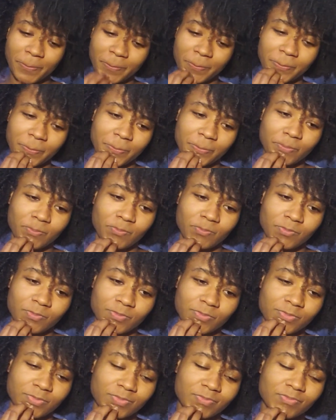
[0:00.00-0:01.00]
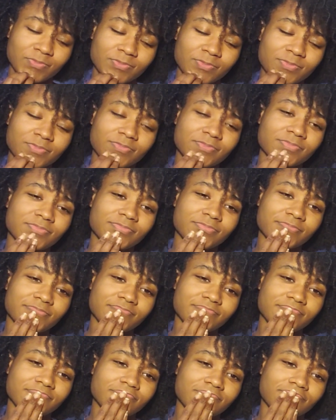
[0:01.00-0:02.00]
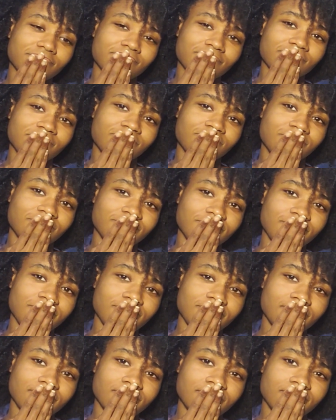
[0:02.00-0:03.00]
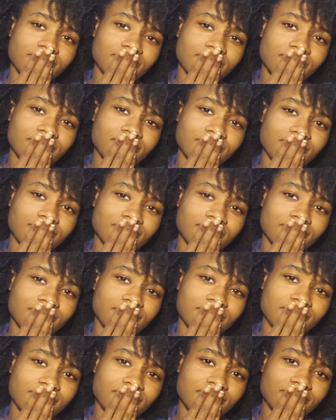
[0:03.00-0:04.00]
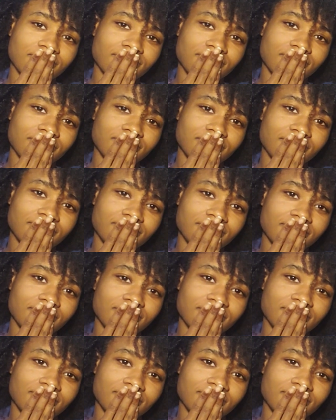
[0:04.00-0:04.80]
This person isn't speaking.